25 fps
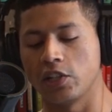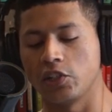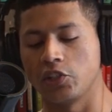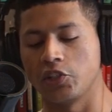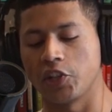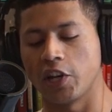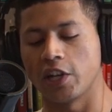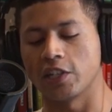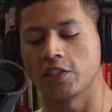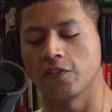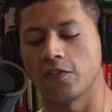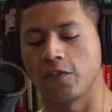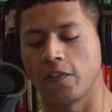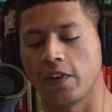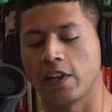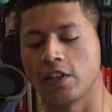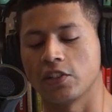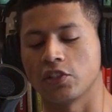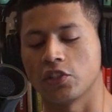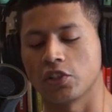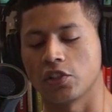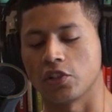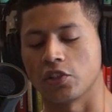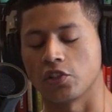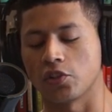Jets
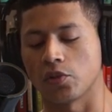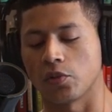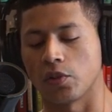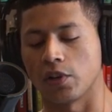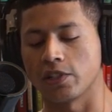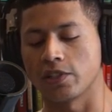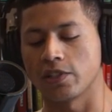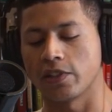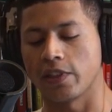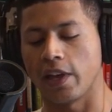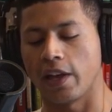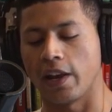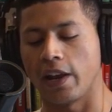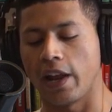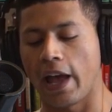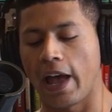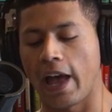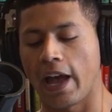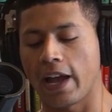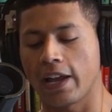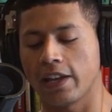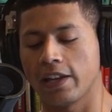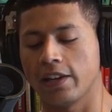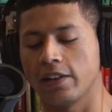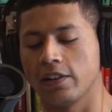fans should trust that
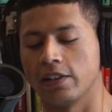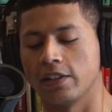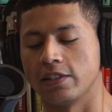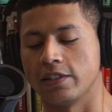Hackett